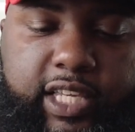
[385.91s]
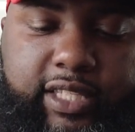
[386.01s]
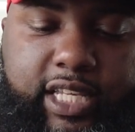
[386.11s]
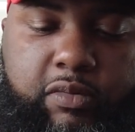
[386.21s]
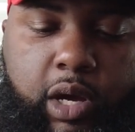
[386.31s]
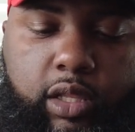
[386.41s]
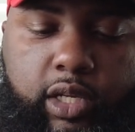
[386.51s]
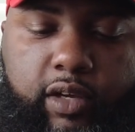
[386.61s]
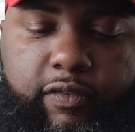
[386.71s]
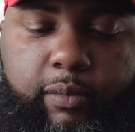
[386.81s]
That's not small
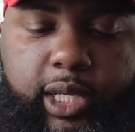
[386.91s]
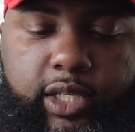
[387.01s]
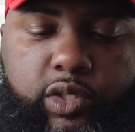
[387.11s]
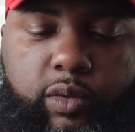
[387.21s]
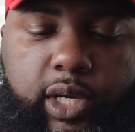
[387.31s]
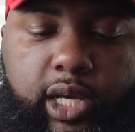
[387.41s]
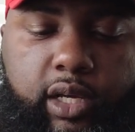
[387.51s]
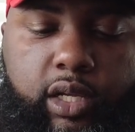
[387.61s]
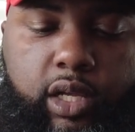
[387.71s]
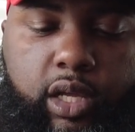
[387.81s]
enough for me to
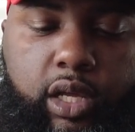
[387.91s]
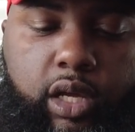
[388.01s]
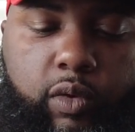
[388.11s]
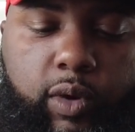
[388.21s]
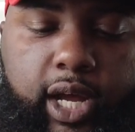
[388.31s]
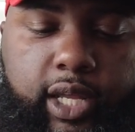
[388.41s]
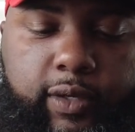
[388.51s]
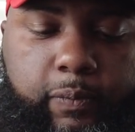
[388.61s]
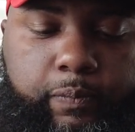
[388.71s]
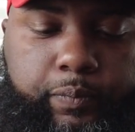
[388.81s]

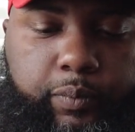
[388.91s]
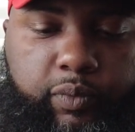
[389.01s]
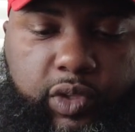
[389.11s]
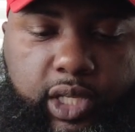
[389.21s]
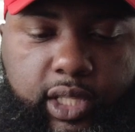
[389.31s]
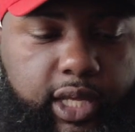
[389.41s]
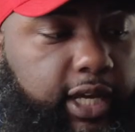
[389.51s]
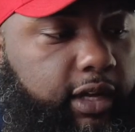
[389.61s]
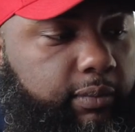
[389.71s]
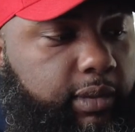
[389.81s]
run
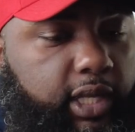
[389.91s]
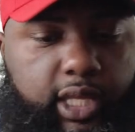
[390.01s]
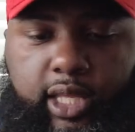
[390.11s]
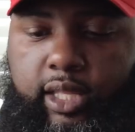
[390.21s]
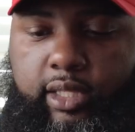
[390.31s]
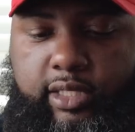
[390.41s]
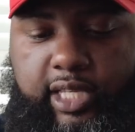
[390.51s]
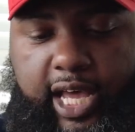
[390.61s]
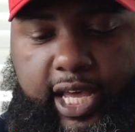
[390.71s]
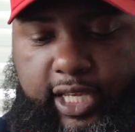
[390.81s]
the
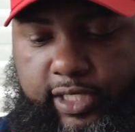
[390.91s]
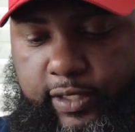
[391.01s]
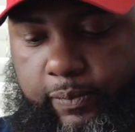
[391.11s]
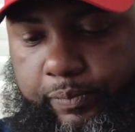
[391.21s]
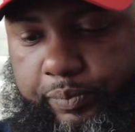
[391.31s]
size